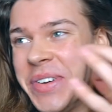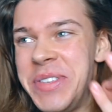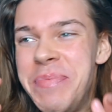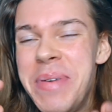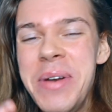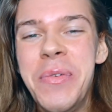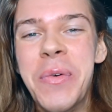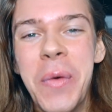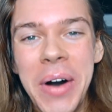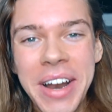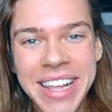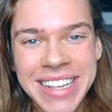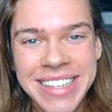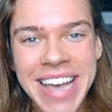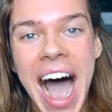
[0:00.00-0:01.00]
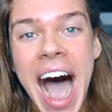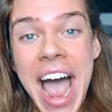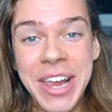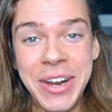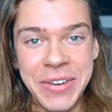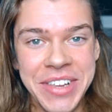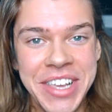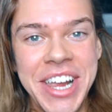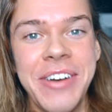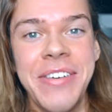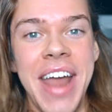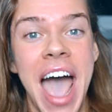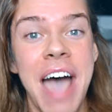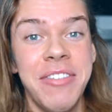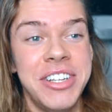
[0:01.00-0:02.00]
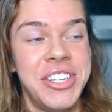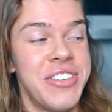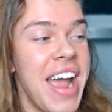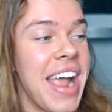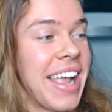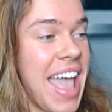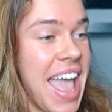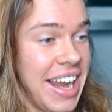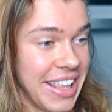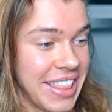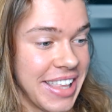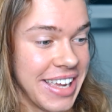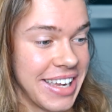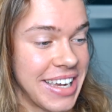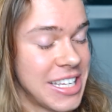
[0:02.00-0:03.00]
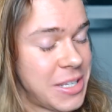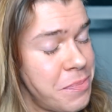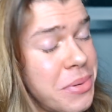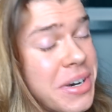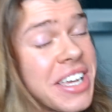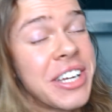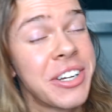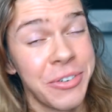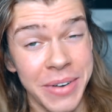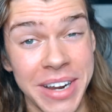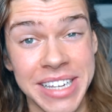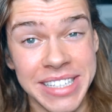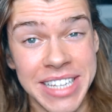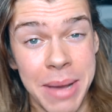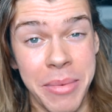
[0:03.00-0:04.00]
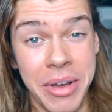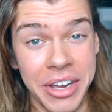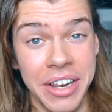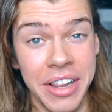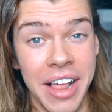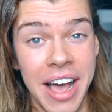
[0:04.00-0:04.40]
it's been one entire year and I haven't drank anything. It's pretty crazy, I'm not gonna